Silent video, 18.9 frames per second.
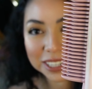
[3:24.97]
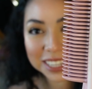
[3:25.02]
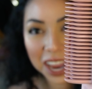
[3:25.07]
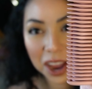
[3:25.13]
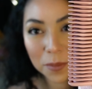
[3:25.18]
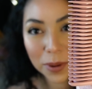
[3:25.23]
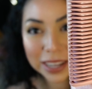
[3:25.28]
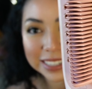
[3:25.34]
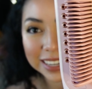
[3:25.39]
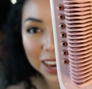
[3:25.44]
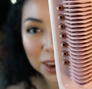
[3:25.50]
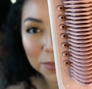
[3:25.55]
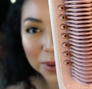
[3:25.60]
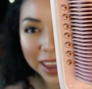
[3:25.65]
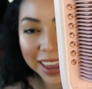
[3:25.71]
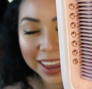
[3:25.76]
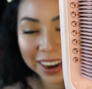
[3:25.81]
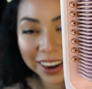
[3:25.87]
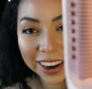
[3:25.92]
time I dye
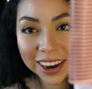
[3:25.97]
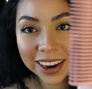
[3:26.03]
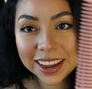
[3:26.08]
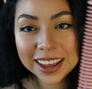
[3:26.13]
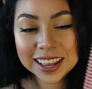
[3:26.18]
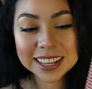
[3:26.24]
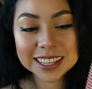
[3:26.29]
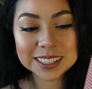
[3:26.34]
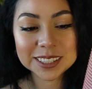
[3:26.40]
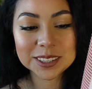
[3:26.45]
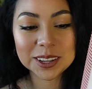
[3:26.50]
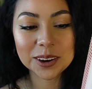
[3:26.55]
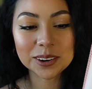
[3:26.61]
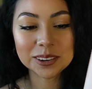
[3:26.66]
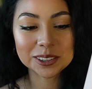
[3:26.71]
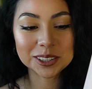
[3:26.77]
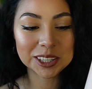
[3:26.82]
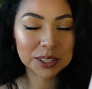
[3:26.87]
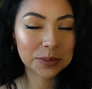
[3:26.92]
my hair.
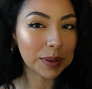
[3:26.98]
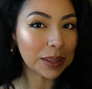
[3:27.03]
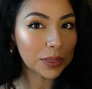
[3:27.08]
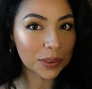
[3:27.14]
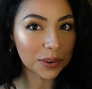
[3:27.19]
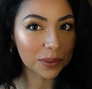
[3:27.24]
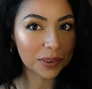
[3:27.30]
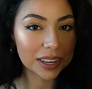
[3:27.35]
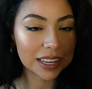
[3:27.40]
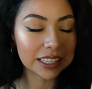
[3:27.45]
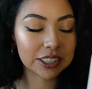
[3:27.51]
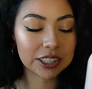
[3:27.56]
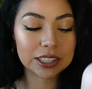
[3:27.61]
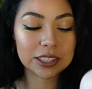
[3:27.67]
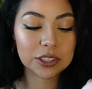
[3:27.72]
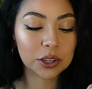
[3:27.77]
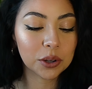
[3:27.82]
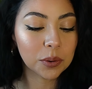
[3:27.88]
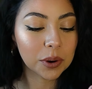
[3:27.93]
So she's been through it and she
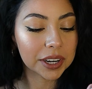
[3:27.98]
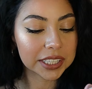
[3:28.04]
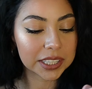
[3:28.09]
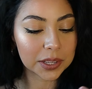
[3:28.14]
still works